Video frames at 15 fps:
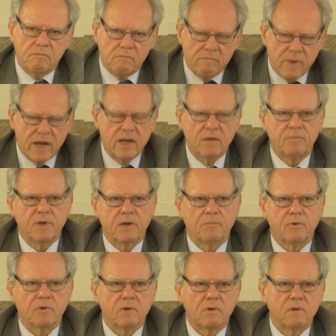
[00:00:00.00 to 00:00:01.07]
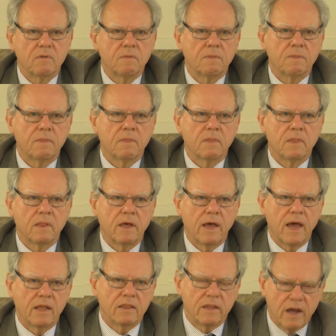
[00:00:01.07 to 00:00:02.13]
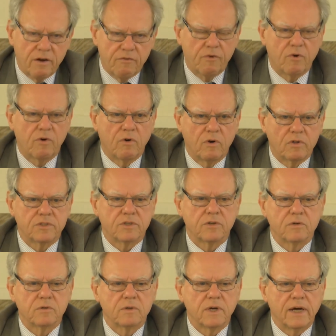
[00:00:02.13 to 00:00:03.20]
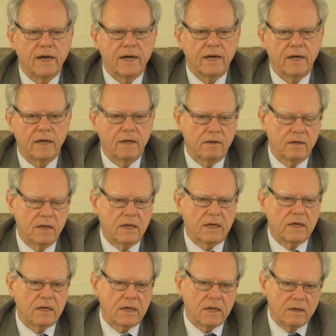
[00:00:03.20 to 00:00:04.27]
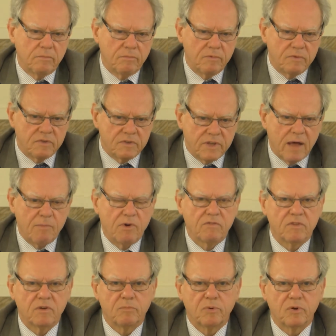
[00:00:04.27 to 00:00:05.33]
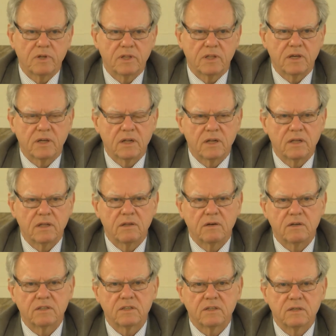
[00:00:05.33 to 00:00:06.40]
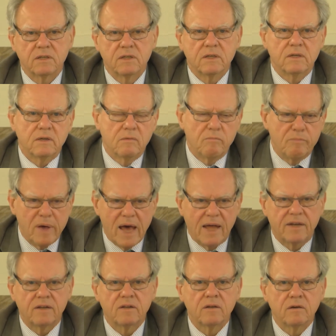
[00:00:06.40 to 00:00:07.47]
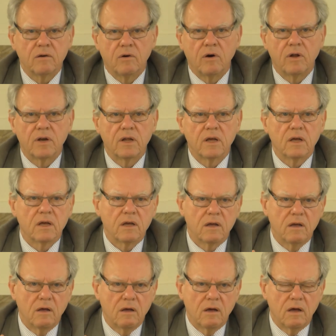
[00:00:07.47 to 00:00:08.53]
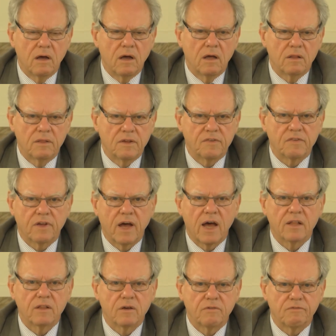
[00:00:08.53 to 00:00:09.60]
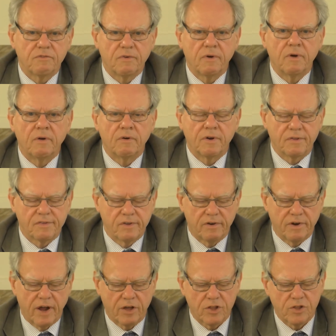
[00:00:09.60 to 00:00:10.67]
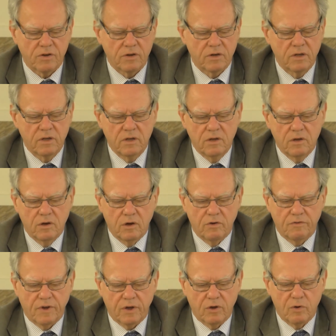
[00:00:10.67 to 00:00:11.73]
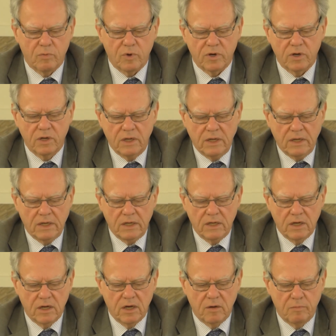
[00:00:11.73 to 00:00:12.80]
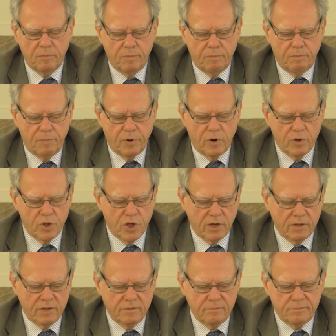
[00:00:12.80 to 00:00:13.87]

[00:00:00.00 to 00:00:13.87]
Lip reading: many people, and therefore also some of the political leaders, bet on this kind of resurrection of a common project.